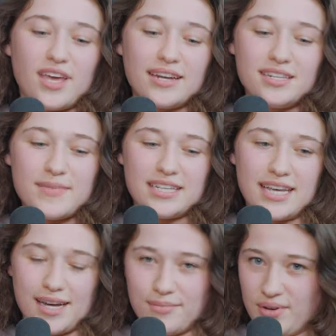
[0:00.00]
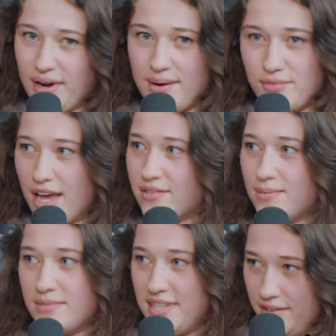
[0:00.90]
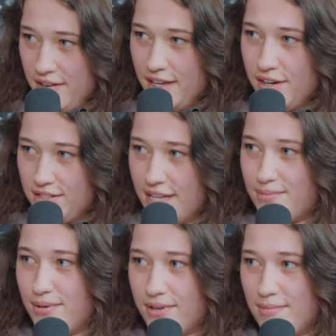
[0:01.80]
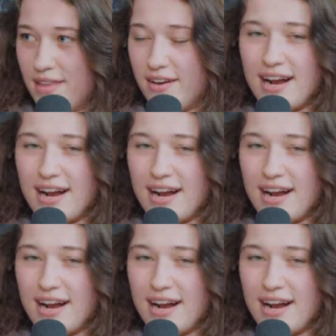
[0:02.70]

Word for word: I get into my second program. We have some failure sets programmed in there.